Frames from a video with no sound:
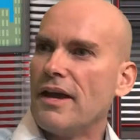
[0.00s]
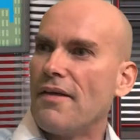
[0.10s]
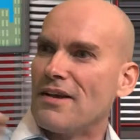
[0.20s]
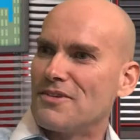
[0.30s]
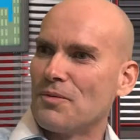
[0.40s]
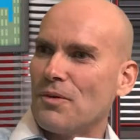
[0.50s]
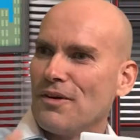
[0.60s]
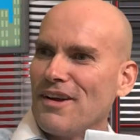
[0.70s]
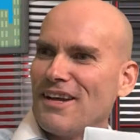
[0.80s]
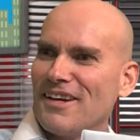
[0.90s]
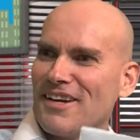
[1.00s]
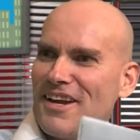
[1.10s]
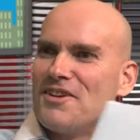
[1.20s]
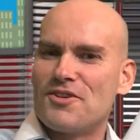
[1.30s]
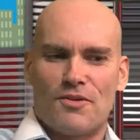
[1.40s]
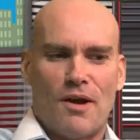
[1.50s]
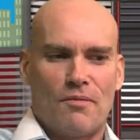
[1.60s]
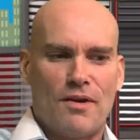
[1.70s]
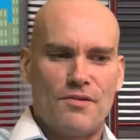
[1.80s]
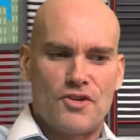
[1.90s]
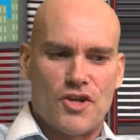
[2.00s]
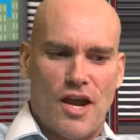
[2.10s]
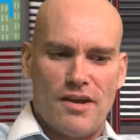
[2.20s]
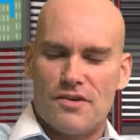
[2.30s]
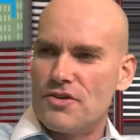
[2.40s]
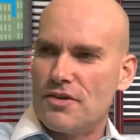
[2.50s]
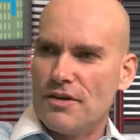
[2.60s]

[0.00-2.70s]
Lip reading: Yeah, that's the word I like. Interrupt rather than change.